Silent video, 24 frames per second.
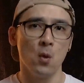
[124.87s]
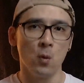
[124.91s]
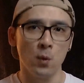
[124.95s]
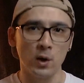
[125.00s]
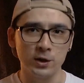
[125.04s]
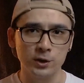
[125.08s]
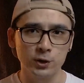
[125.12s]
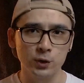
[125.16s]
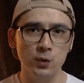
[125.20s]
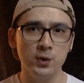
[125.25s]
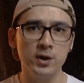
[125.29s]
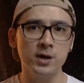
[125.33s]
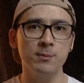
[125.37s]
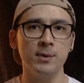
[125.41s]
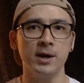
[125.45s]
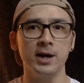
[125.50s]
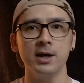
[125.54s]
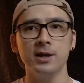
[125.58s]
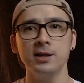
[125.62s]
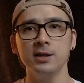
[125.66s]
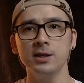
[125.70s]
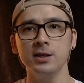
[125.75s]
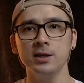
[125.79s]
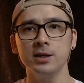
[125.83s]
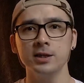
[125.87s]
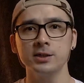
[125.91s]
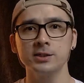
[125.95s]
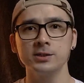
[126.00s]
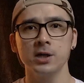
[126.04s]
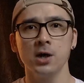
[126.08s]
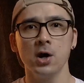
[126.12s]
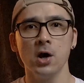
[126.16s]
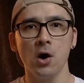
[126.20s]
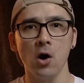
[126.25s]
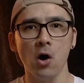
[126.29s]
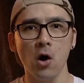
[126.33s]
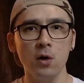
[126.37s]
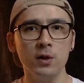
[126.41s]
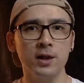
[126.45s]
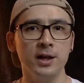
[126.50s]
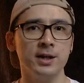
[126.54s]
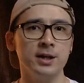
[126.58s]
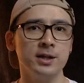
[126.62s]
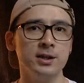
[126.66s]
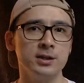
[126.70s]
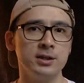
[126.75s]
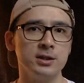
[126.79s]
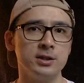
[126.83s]
Well, during my early years, all
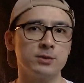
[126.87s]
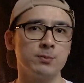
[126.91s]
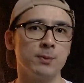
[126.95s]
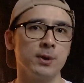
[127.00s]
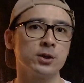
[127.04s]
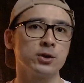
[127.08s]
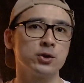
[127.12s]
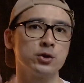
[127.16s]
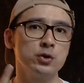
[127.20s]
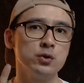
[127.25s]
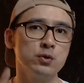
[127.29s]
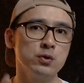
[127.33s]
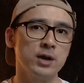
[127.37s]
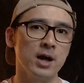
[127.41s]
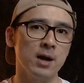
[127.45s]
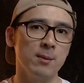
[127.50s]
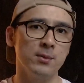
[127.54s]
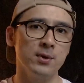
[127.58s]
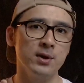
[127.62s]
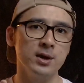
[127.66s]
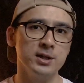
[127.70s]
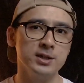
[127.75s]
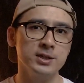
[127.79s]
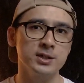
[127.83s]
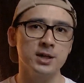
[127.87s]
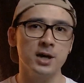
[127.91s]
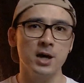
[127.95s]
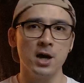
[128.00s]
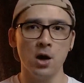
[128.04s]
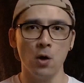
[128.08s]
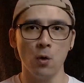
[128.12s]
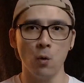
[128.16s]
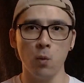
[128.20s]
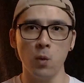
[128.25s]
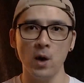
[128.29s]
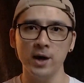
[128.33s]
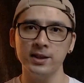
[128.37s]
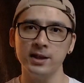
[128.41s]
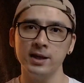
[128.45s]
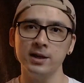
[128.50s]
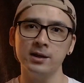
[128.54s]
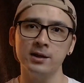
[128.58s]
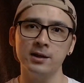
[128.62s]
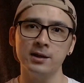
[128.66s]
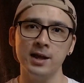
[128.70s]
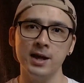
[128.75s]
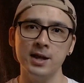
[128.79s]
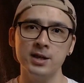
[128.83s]
I need is my two cameras, a
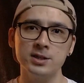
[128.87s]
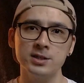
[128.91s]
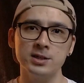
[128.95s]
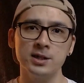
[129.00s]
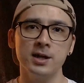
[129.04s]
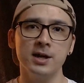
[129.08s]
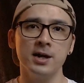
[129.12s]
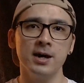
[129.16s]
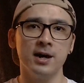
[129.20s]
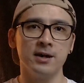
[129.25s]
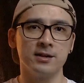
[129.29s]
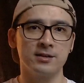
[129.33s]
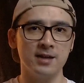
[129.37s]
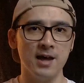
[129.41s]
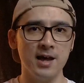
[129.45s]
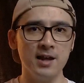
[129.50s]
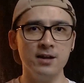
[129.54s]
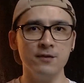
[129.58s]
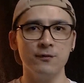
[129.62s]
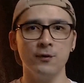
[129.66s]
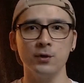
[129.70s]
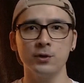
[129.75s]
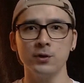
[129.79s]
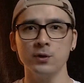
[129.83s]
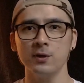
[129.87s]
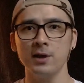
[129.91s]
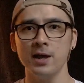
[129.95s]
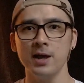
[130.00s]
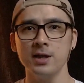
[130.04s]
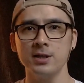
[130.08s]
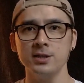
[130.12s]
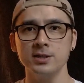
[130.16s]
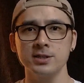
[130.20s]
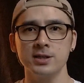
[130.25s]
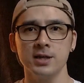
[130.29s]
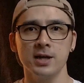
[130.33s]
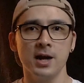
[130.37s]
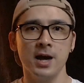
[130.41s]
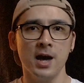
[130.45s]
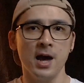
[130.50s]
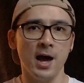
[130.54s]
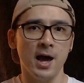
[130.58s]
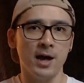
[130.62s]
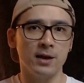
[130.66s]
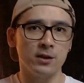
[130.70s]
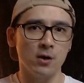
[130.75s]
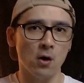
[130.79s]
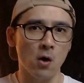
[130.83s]
wide-angle lens, a telephoto lens,
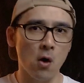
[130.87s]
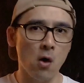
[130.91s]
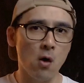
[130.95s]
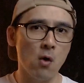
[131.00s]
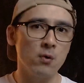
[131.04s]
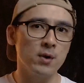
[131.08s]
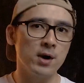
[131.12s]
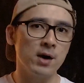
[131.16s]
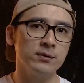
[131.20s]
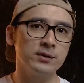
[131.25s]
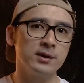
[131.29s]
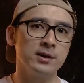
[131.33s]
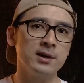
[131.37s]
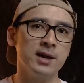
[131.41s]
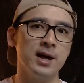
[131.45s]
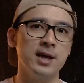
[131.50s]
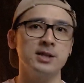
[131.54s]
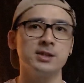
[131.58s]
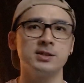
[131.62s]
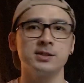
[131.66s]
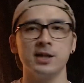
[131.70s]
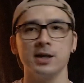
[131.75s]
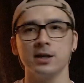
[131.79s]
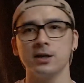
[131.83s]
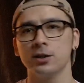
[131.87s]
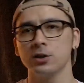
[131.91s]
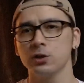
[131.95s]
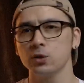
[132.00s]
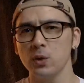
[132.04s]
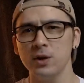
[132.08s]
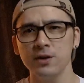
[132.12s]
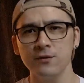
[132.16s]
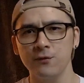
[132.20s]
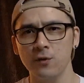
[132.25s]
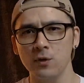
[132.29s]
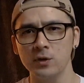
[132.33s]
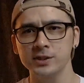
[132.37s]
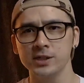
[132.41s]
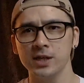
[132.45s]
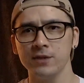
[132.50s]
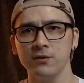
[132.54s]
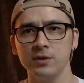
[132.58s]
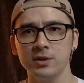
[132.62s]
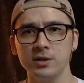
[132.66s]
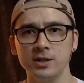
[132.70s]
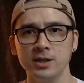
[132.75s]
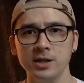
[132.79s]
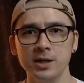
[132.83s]
an all-rounder lens like a
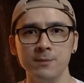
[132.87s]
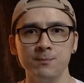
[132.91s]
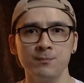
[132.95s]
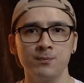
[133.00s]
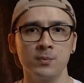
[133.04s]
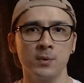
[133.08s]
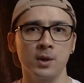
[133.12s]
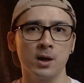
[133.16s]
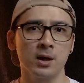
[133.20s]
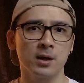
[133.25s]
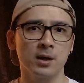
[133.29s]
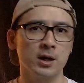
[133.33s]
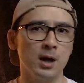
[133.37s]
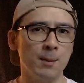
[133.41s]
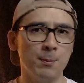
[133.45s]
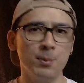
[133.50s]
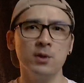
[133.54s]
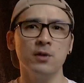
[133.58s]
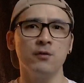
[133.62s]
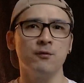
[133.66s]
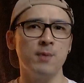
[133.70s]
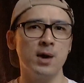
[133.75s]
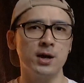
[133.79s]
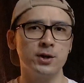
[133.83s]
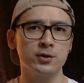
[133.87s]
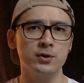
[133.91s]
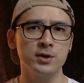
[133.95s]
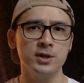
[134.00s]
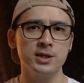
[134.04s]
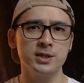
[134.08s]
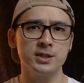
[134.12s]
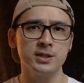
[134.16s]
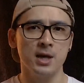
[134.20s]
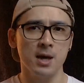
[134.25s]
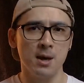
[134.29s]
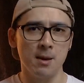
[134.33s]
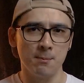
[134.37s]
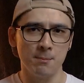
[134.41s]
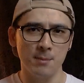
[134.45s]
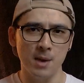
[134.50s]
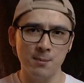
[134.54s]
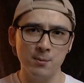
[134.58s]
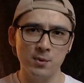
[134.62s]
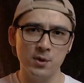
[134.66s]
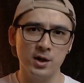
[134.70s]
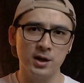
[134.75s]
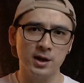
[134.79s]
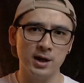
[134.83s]
24-70, couple of batteries,
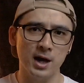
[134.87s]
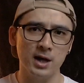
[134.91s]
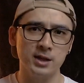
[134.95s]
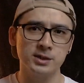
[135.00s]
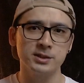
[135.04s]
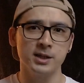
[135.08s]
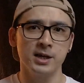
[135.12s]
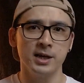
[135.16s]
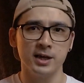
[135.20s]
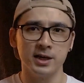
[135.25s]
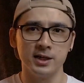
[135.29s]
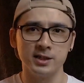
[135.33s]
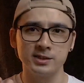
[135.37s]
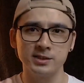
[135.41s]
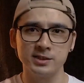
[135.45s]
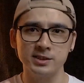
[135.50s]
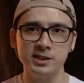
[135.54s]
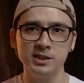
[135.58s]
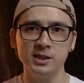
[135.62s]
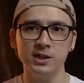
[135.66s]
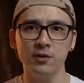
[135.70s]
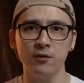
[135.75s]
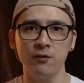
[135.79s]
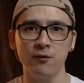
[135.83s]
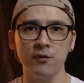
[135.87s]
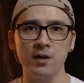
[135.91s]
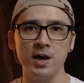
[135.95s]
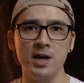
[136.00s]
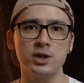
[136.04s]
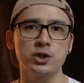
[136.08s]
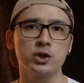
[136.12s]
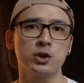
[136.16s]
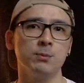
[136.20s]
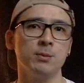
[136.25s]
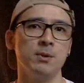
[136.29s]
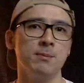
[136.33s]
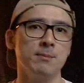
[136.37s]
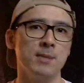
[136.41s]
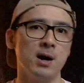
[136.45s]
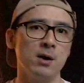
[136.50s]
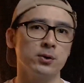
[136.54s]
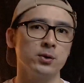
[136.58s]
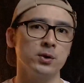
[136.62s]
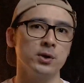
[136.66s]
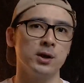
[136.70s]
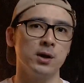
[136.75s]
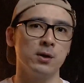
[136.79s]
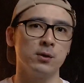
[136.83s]
memory cards, a single flash to be
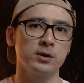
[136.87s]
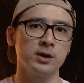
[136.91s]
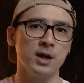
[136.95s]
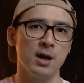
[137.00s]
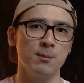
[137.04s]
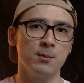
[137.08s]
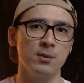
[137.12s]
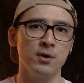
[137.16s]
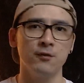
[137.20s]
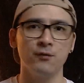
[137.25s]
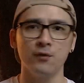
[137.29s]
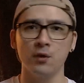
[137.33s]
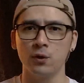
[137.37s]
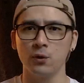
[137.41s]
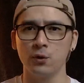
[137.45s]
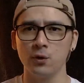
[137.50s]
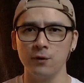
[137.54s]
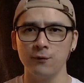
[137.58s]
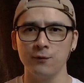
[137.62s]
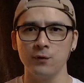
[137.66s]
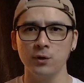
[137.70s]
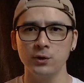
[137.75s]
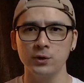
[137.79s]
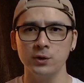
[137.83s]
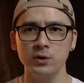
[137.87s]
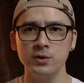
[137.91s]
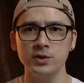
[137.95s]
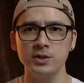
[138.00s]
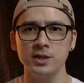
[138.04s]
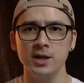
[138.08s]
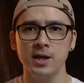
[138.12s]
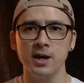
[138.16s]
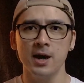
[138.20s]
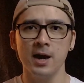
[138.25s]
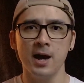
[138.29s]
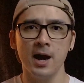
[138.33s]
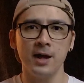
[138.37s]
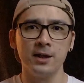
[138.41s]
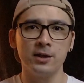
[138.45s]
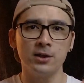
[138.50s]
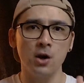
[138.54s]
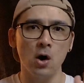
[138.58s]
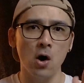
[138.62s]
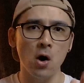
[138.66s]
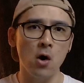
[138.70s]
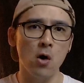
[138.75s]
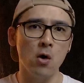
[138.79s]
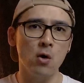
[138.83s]
mounted on camera for group photos,
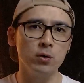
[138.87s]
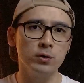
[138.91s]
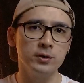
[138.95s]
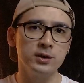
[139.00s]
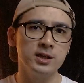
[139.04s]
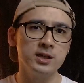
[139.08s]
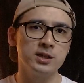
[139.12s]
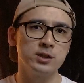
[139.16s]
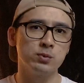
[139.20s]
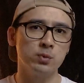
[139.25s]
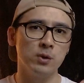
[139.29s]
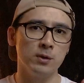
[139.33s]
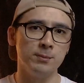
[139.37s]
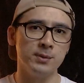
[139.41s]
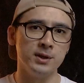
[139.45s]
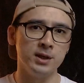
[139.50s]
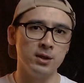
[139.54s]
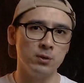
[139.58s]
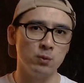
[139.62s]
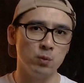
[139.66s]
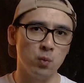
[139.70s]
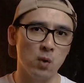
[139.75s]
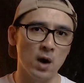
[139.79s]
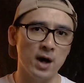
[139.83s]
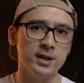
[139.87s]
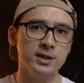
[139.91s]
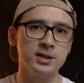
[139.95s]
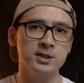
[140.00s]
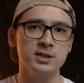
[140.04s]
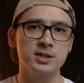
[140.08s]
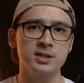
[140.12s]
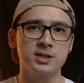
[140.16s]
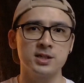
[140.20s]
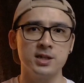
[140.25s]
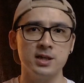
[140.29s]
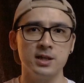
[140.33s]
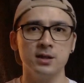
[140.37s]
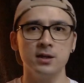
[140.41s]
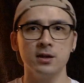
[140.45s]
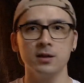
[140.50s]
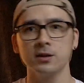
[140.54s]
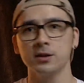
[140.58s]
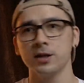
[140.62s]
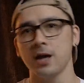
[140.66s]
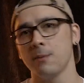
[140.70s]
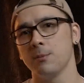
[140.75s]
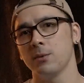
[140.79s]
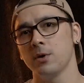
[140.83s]
and all these will be in one
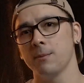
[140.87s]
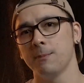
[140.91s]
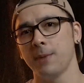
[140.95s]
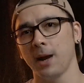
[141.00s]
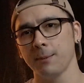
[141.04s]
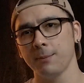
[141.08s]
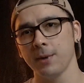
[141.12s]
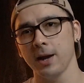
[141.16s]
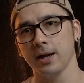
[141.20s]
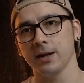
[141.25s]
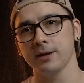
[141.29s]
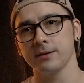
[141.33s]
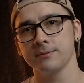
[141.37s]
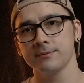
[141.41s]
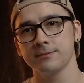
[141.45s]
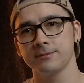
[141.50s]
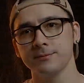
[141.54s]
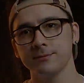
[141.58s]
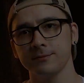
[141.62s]
single camera backpack.